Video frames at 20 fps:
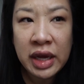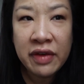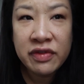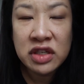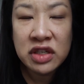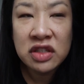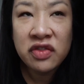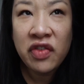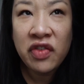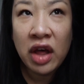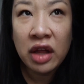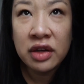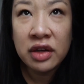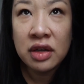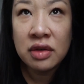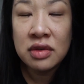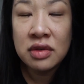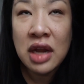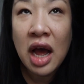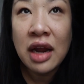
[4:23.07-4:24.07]
I've just felt
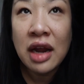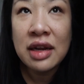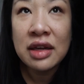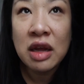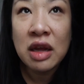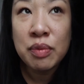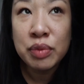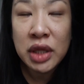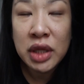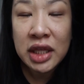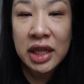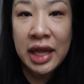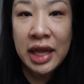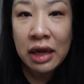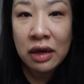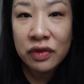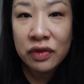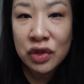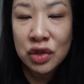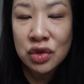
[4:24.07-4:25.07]
not completely
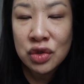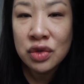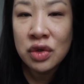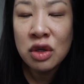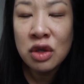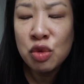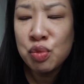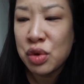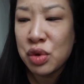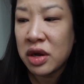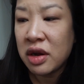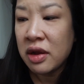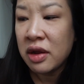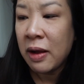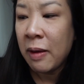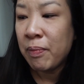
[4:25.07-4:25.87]
out of control, but